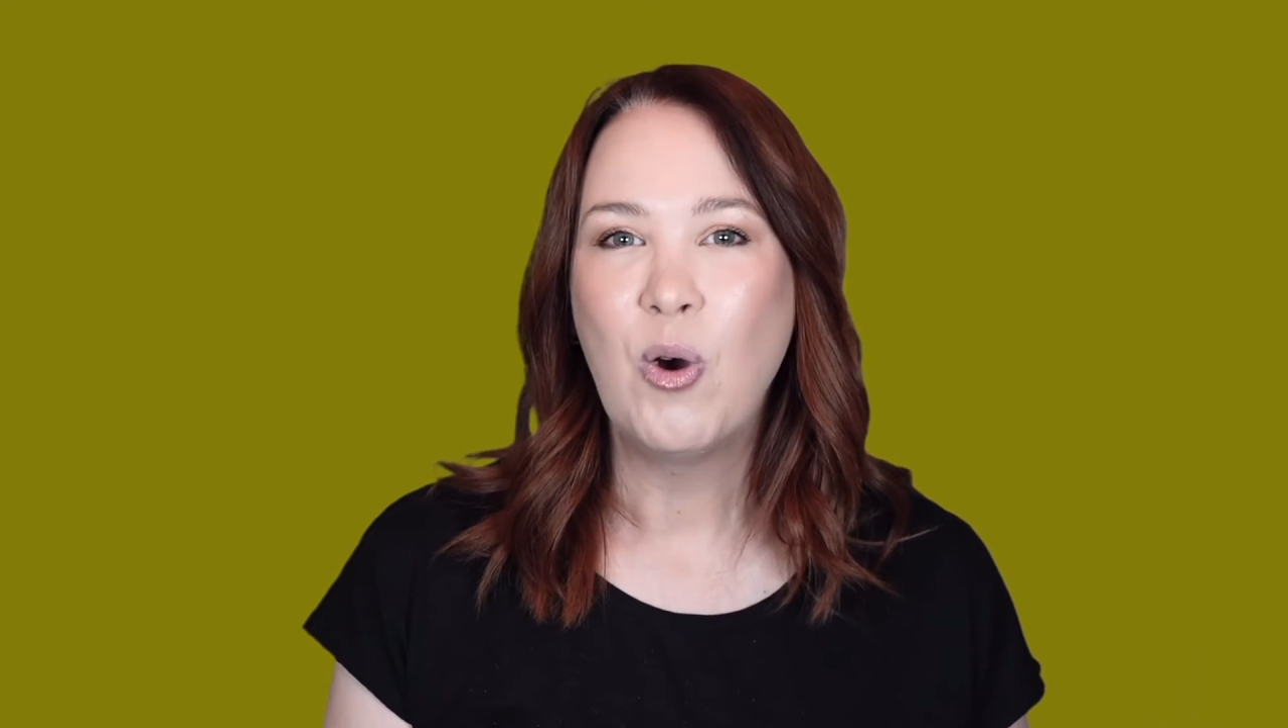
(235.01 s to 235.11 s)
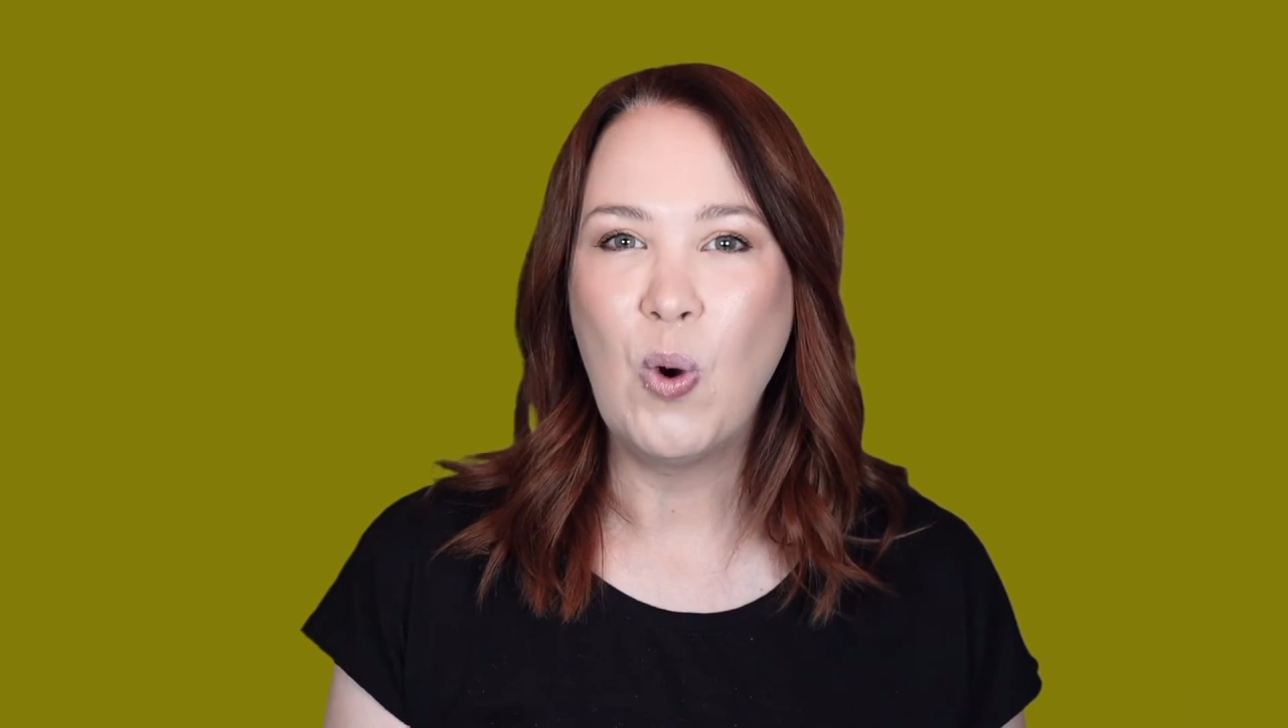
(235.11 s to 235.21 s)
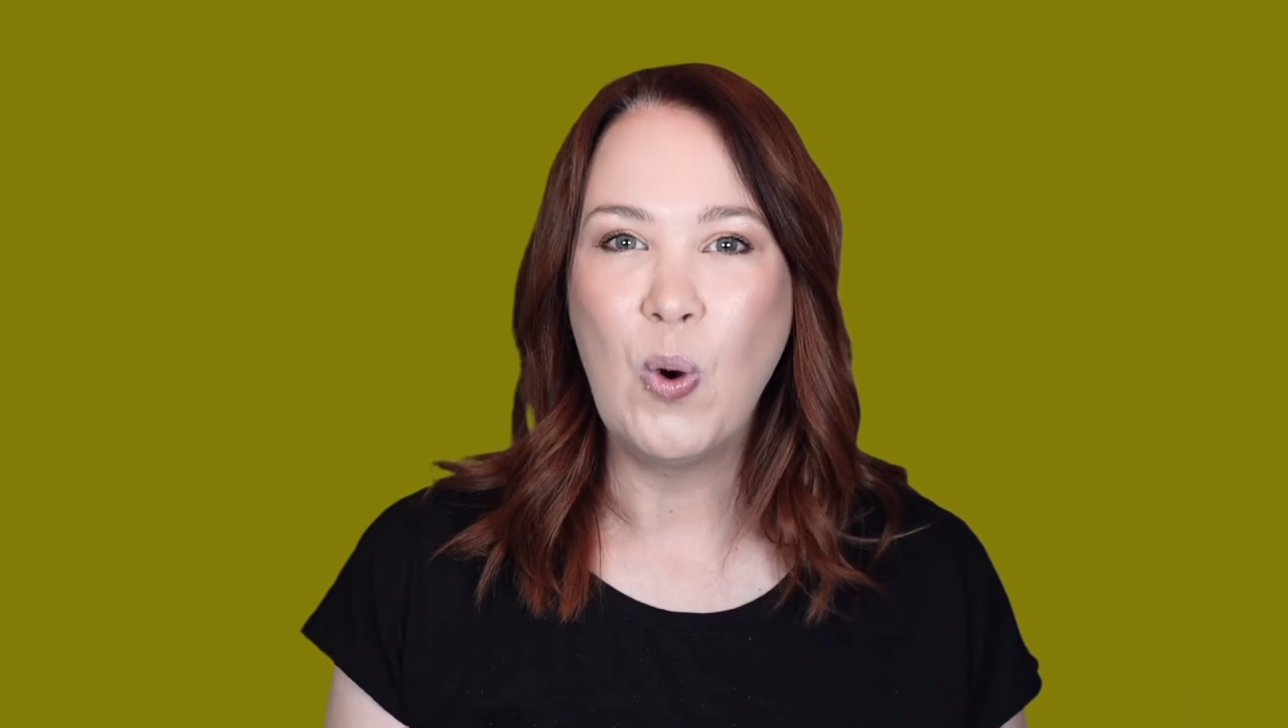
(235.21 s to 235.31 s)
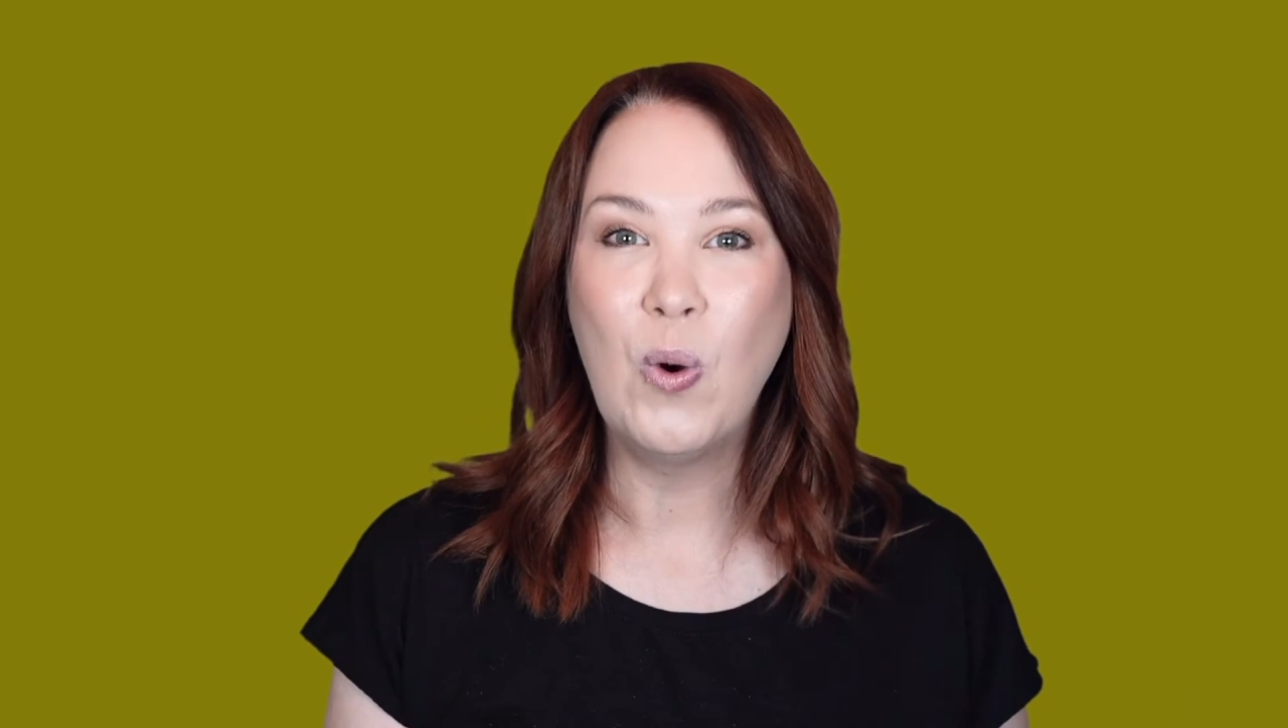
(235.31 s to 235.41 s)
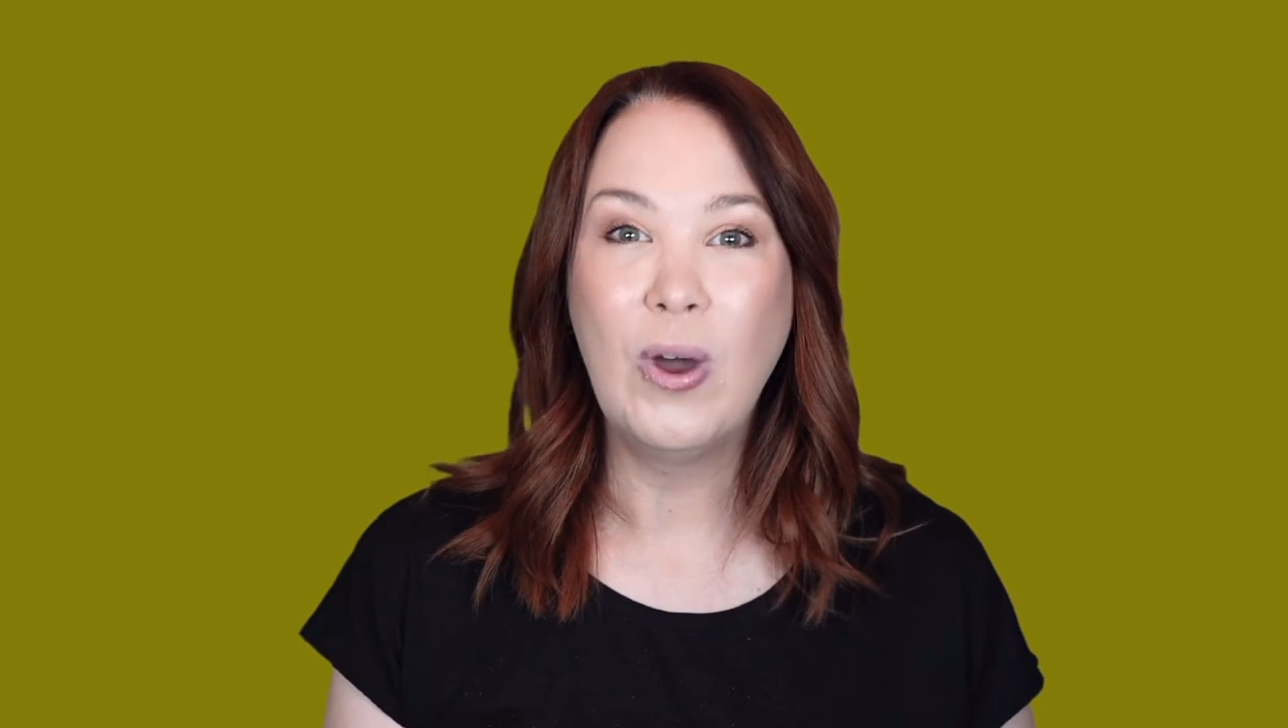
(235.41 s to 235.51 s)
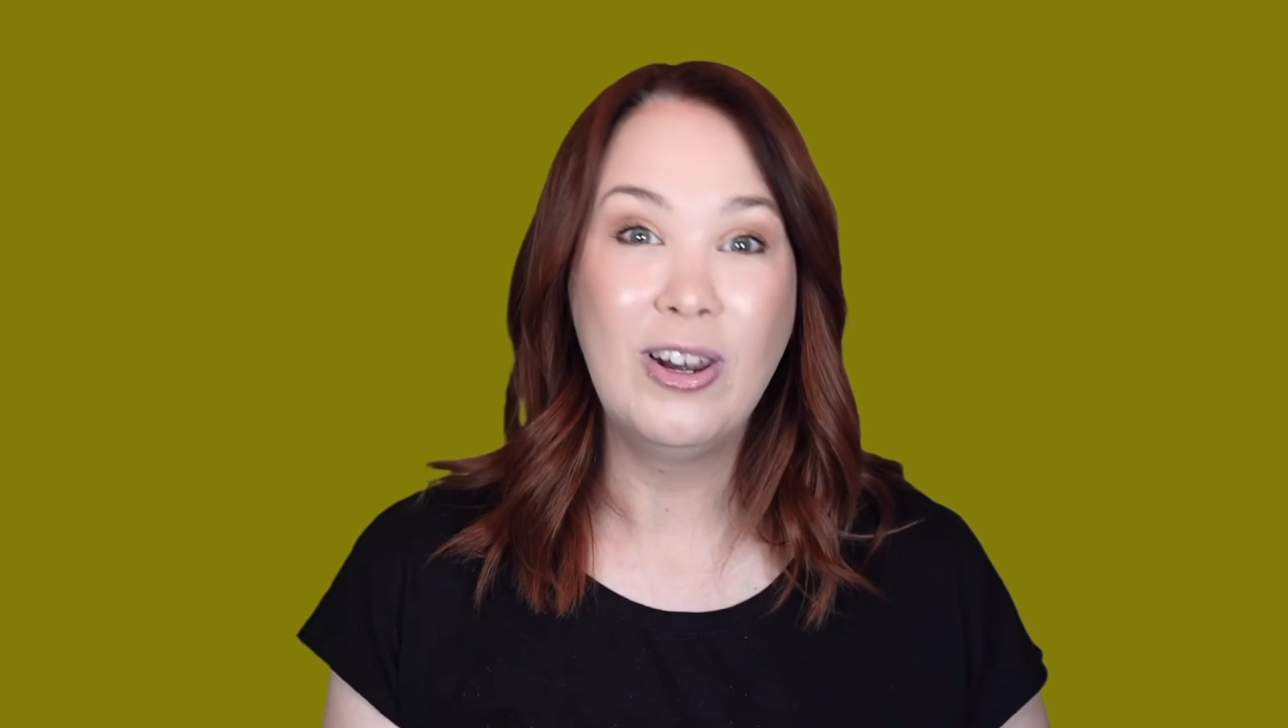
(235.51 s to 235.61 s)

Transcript: or